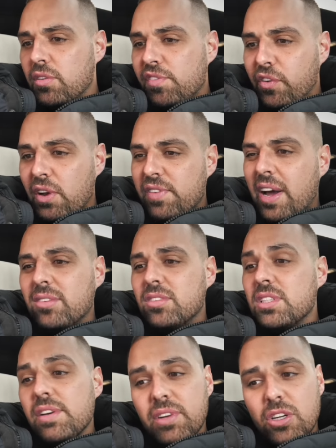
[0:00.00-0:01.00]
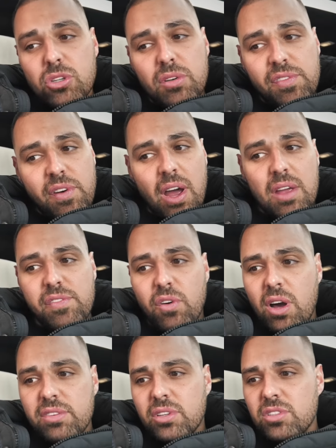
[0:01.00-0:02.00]

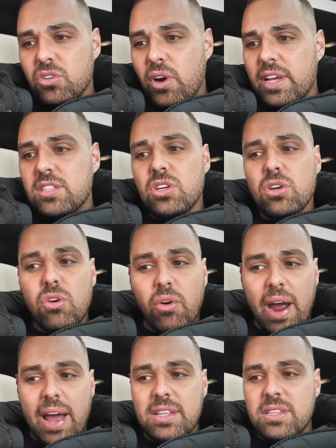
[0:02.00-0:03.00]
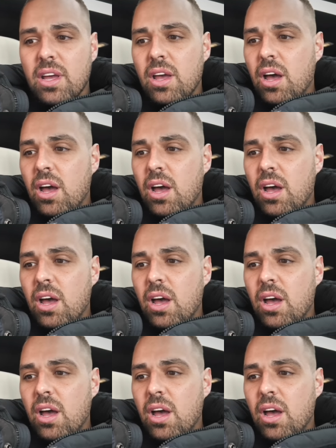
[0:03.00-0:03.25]
£3,735, so it's 92 grand,